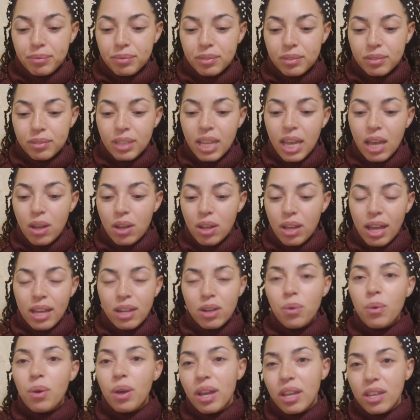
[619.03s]

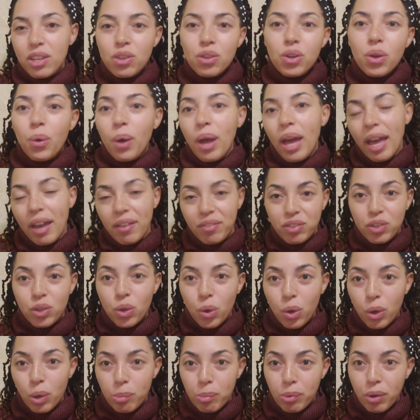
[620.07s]
Now, you don't have to
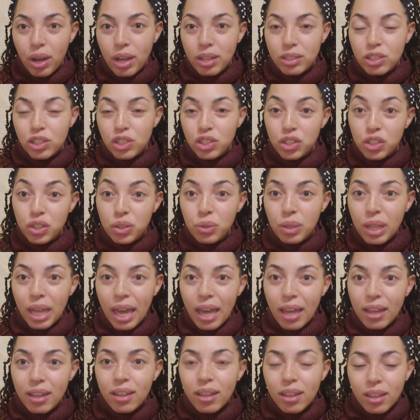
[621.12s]
go abroad to do
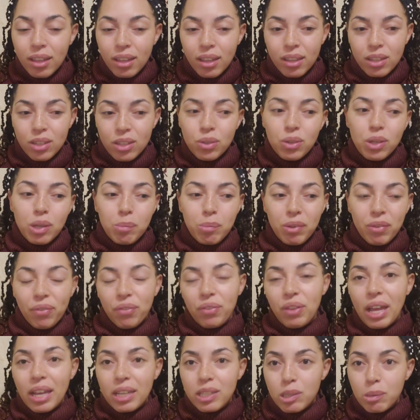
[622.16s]
that. You could be
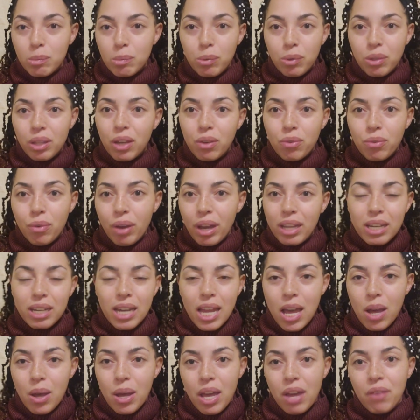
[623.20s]
flexible. Like right
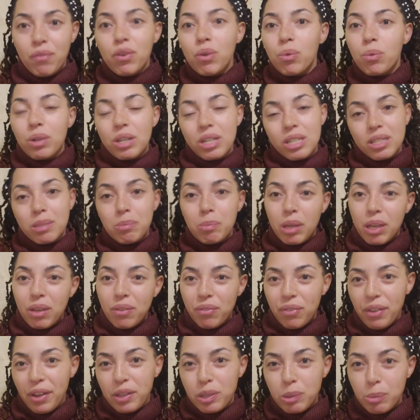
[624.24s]
now, everyone is being
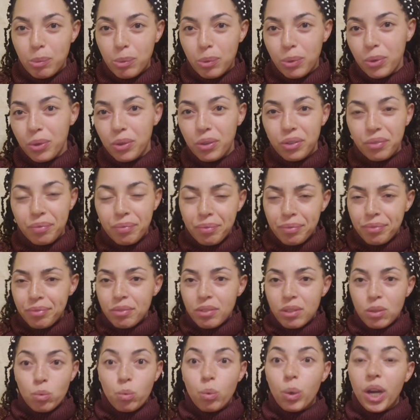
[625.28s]
flexible
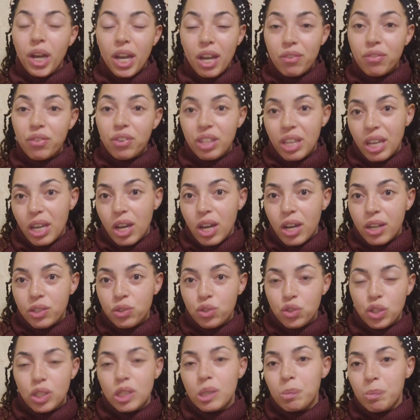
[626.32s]
wherever they are
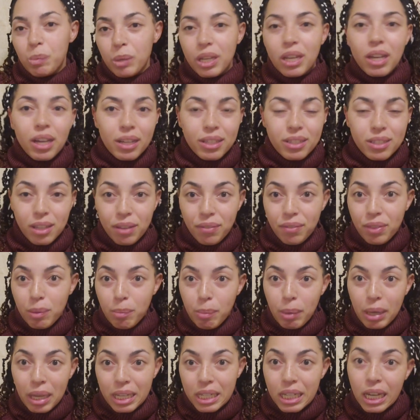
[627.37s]
just because of the
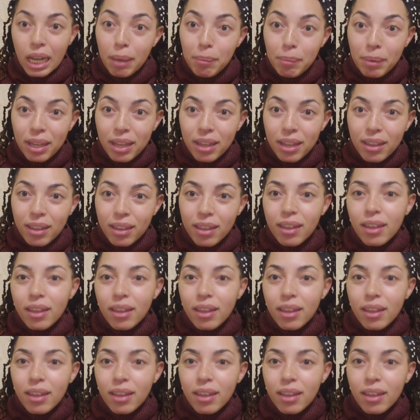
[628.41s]
pandemic.